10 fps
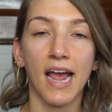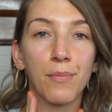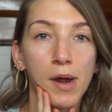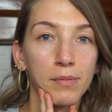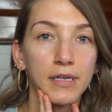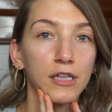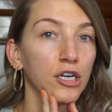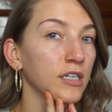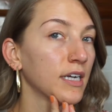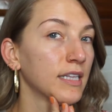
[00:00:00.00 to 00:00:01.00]
I probably
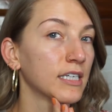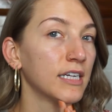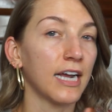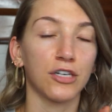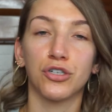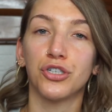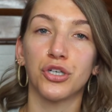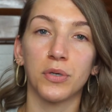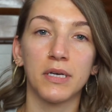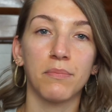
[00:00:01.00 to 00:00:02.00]
look a little extra
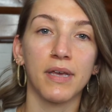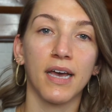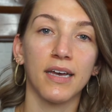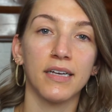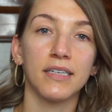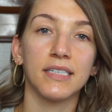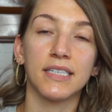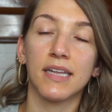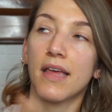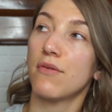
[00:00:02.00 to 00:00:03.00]
dewy
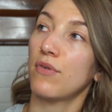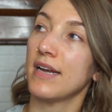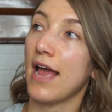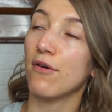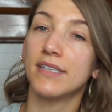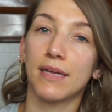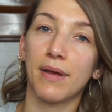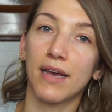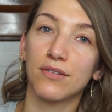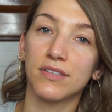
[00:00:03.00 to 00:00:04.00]
because right now inside my
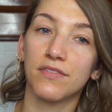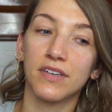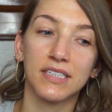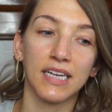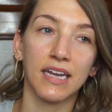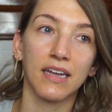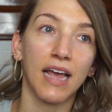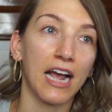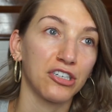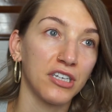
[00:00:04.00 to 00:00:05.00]
house it feels like,
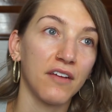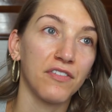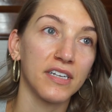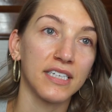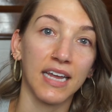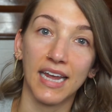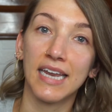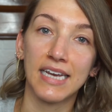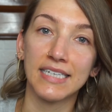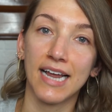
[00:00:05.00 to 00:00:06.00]
actually not feels like,
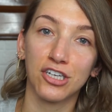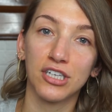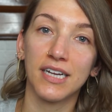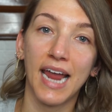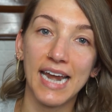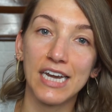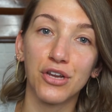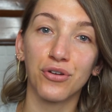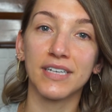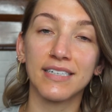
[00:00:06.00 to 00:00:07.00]
it is actually 80
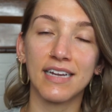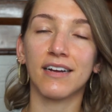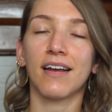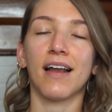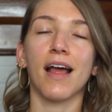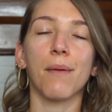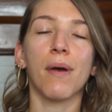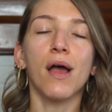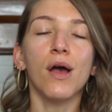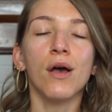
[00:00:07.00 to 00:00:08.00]
degrees in here and
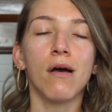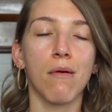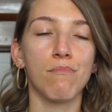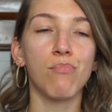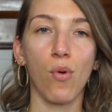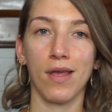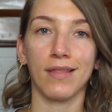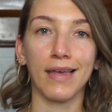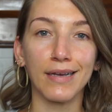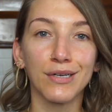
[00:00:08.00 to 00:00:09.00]
I'm
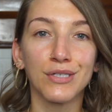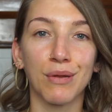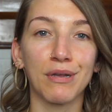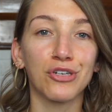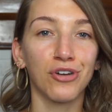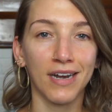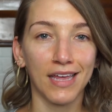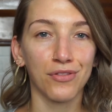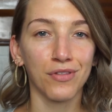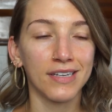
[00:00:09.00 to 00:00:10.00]
boiling. So I'm gonna try to
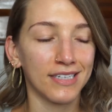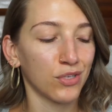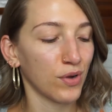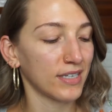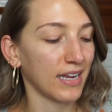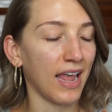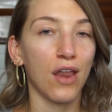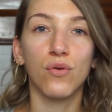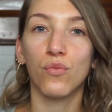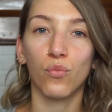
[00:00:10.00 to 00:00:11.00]
get through this as quick as I
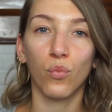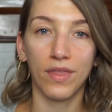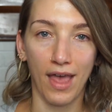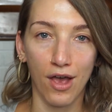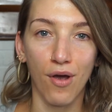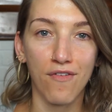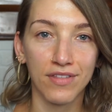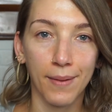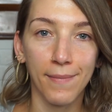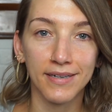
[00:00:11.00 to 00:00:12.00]
can without
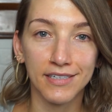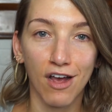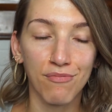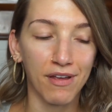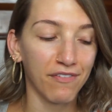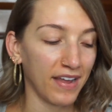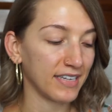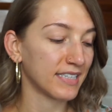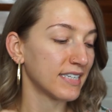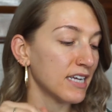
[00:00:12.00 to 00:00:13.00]
everything melting off my
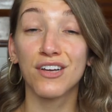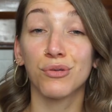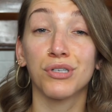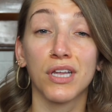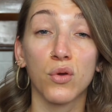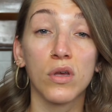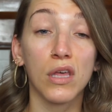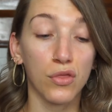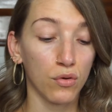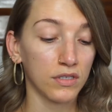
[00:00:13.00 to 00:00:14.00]
face. So I'm just gonna
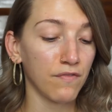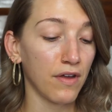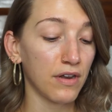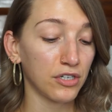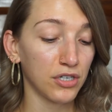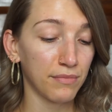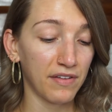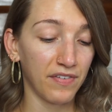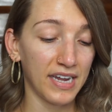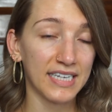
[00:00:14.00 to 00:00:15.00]
quickly throw some foundation on my
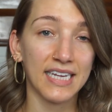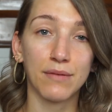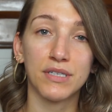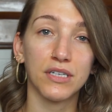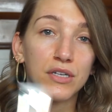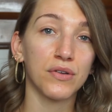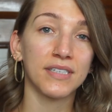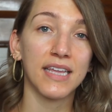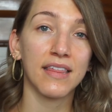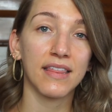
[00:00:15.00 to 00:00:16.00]
face. I'm still
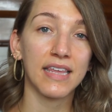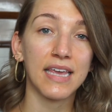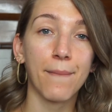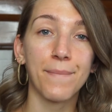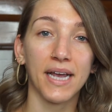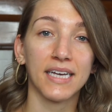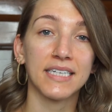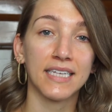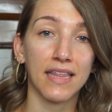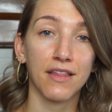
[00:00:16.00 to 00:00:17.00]
using the Becca
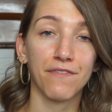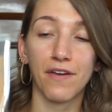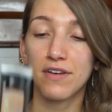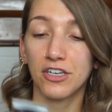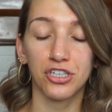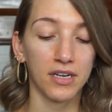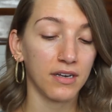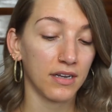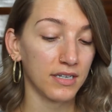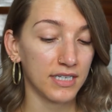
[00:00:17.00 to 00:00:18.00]
Skin Love
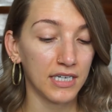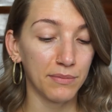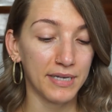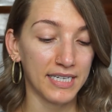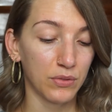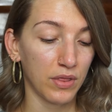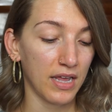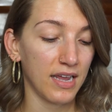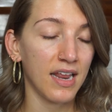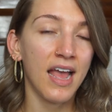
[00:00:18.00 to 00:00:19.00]
foundation, still obsessed with
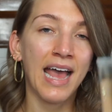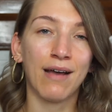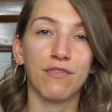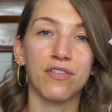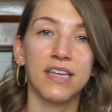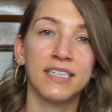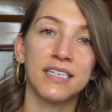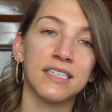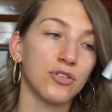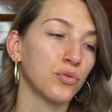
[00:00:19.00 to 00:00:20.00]
it. However, this
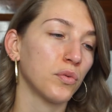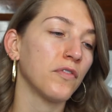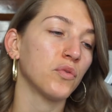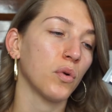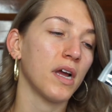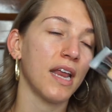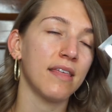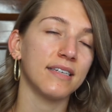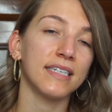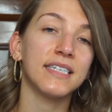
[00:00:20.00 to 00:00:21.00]
is Driftwood
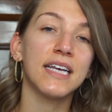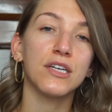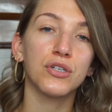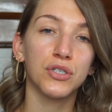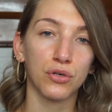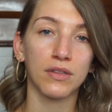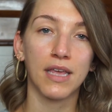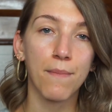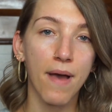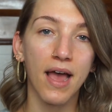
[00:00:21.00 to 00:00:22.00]
and this is
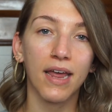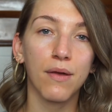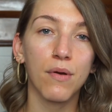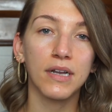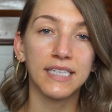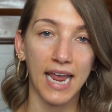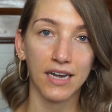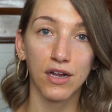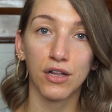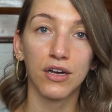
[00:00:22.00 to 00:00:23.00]
certainly my
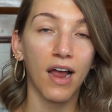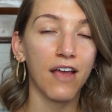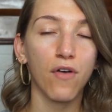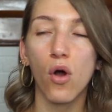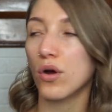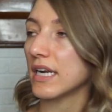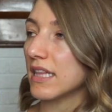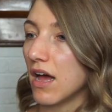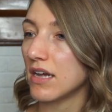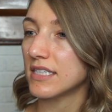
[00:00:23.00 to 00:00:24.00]
tan color. I've already
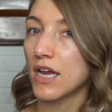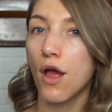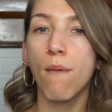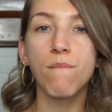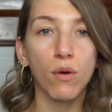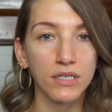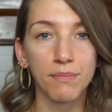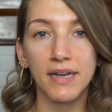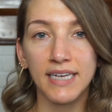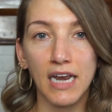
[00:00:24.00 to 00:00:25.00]
lost most of
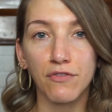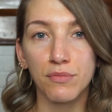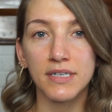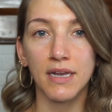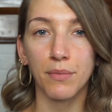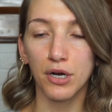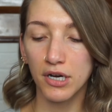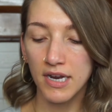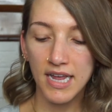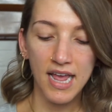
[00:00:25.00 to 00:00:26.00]
my tan from the
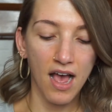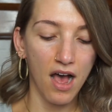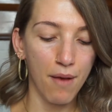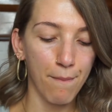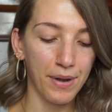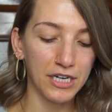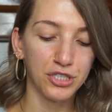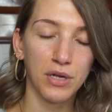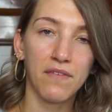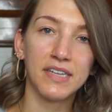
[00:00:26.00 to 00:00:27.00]
summer, but I
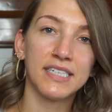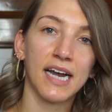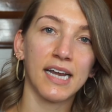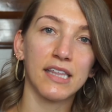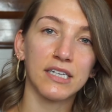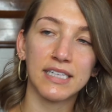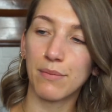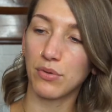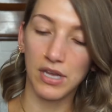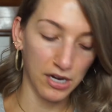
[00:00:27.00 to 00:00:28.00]
do have this tiny little
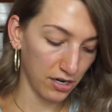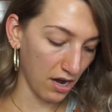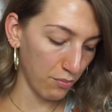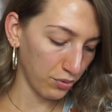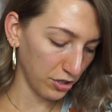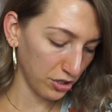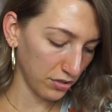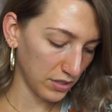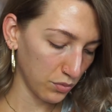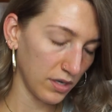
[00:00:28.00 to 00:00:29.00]
sample here. I'm pretty sure
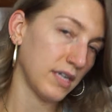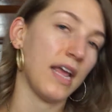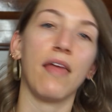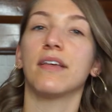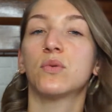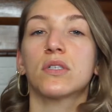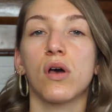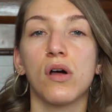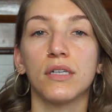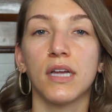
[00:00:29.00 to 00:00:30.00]
this one, yeah, this one's
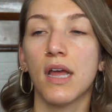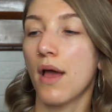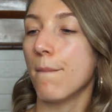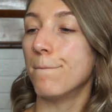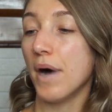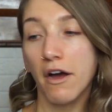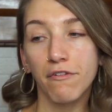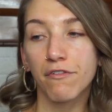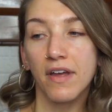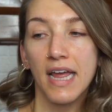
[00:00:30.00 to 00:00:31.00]
called
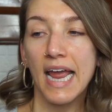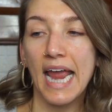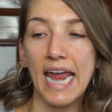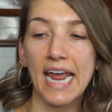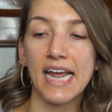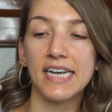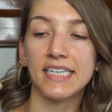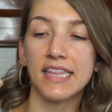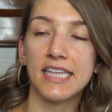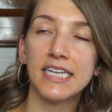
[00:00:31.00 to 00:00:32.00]
Buff,
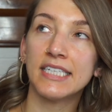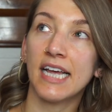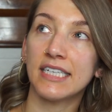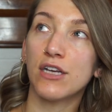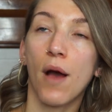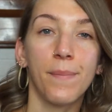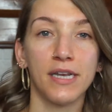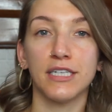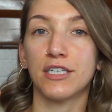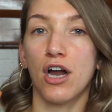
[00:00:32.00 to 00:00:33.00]
and this has not been
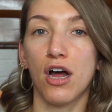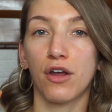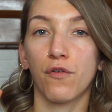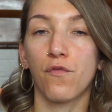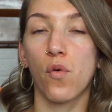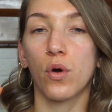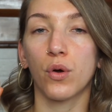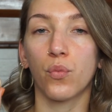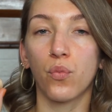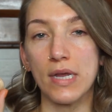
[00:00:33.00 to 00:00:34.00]
in stock
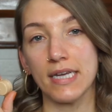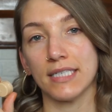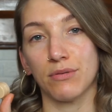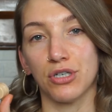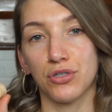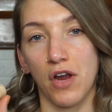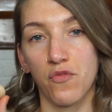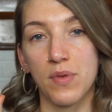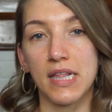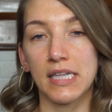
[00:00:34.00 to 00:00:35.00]
for weeks, which is
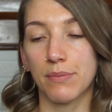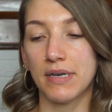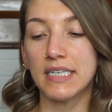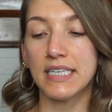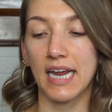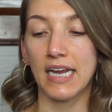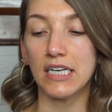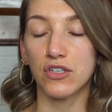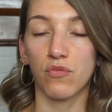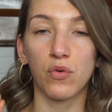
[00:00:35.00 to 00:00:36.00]
driving me a little bit
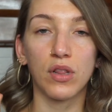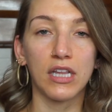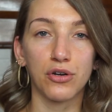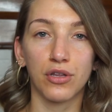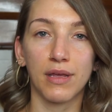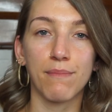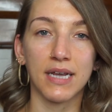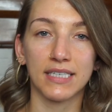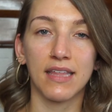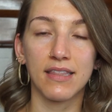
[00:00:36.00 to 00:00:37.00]
insane. So I've been literally
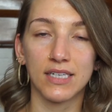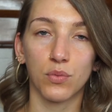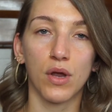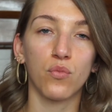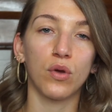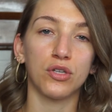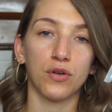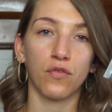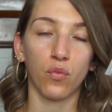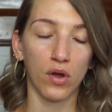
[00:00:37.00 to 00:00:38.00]
mixing this one with
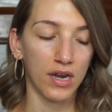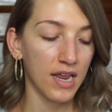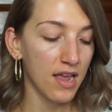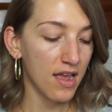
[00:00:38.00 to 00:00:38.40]
Driftwood.